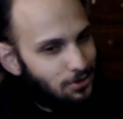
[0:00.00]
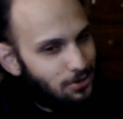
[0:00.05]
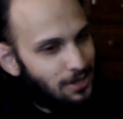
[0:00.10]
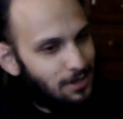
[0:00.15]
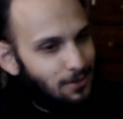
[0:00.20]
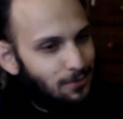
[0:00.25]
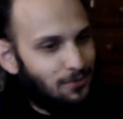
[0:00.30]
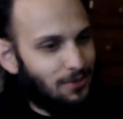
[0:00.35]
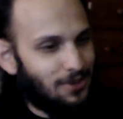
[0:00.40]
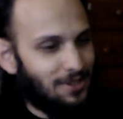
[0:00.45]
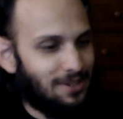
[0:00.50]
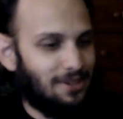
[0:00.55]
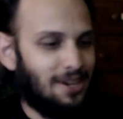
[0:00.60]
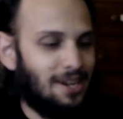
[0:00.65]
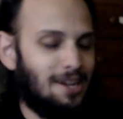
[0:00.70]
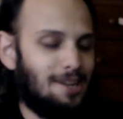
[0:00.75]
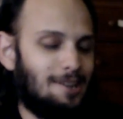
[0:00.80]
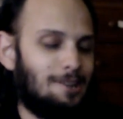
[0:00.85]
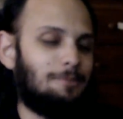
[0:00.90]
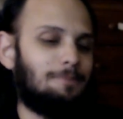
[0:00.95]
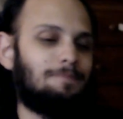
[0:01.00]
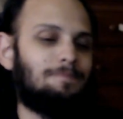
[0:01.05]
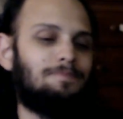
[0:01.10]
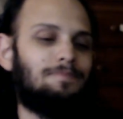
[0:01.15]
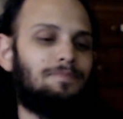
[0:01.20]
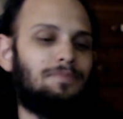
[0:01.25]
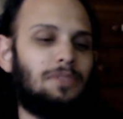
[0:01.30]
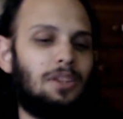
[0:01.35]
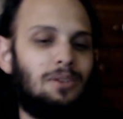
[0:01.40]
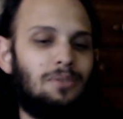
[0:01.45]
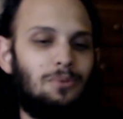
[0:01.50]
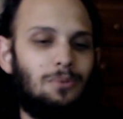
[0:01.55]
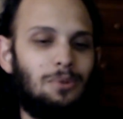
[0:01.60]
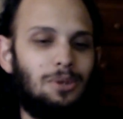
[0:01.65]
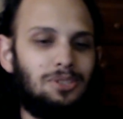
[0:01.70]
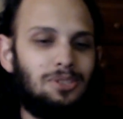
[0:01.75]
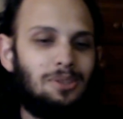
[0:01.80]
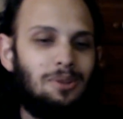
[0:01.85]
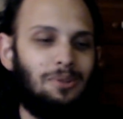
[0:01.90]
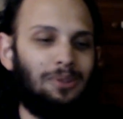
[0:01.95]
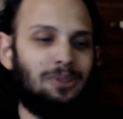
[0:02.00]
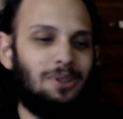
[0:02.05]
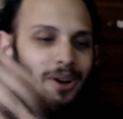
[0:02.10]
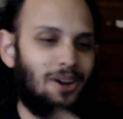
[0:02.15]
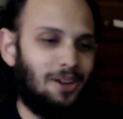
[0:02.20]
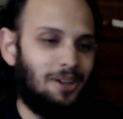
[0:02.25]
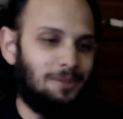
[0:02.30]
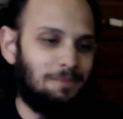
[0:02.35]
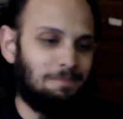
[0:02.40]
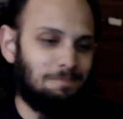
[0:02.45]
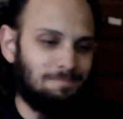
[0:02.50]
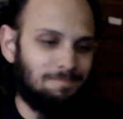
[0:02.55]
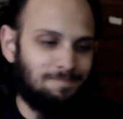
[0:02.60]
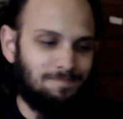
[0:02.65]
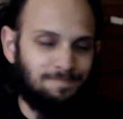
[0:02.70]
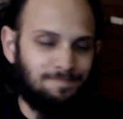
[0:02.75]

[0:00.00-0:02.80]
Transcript: trying to figure out what's going on,